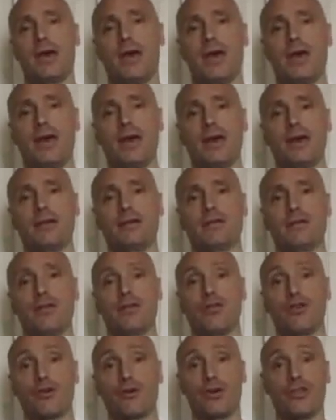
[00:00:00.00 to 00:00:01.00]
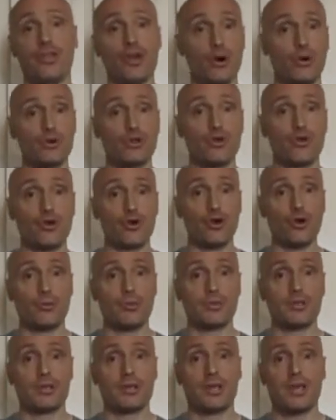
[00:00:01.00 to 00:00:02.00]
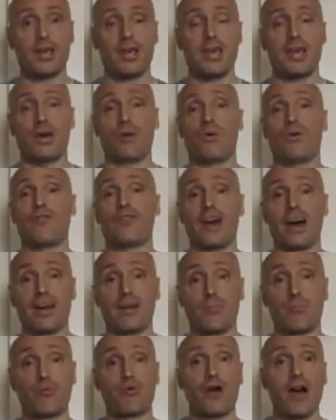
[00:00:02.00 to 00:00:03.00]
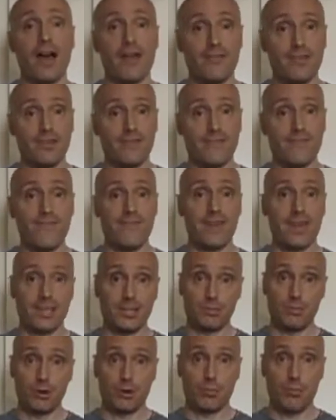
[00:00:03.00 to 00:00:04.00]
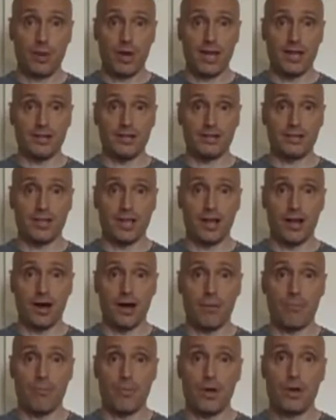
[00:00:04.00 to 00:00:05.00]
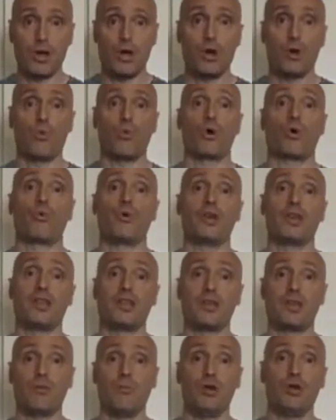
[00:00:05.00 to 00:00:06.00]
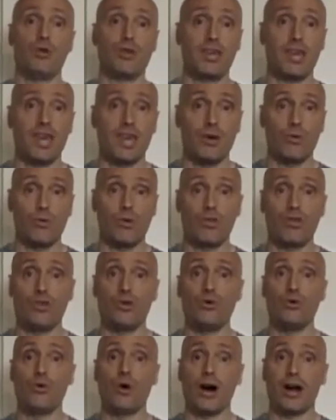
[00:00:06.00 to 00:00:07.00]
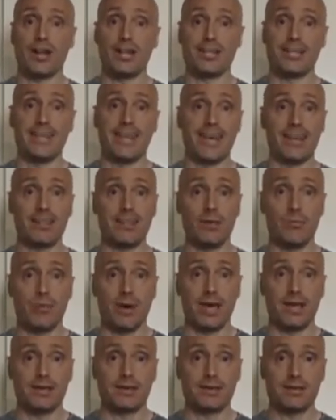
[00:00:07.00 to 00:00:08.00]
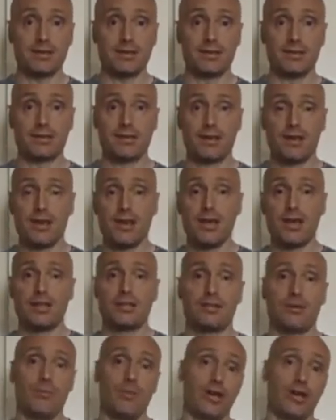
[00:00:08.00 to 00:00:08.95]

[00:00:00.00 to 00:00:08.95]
And they're in those groups, and we've got a private Facebook page set up where we can communicate with you on a daily basis to